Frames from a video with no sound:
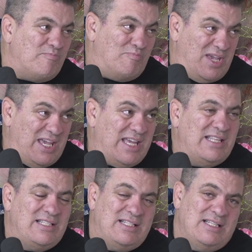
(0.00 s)
of
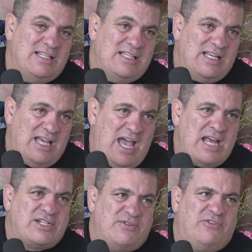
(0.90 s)
big
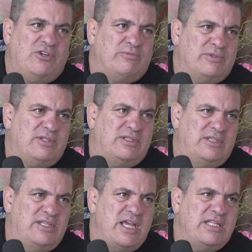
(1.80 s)
action film,
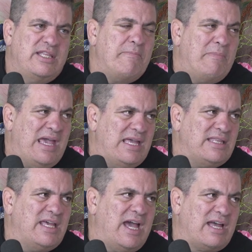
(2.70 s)
they
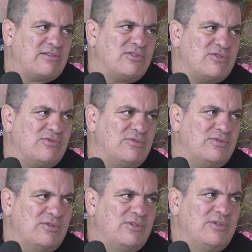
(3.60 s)
demand the actors
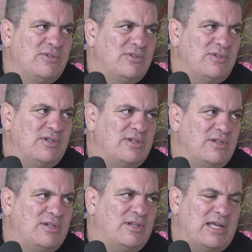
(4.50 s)
to
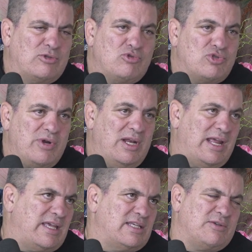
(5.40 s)
to
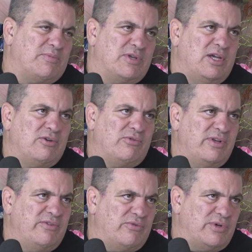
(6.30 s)
train. Like example, Keanu
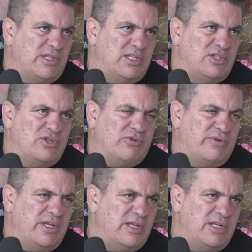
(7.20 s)
Reeves, when he did
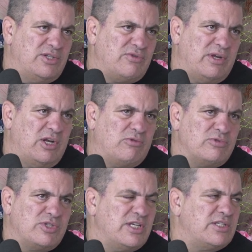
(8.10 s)
John Wick, he trained
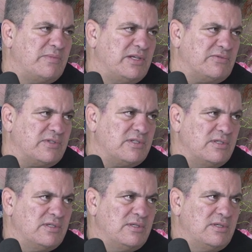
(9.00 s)
almost 6 months.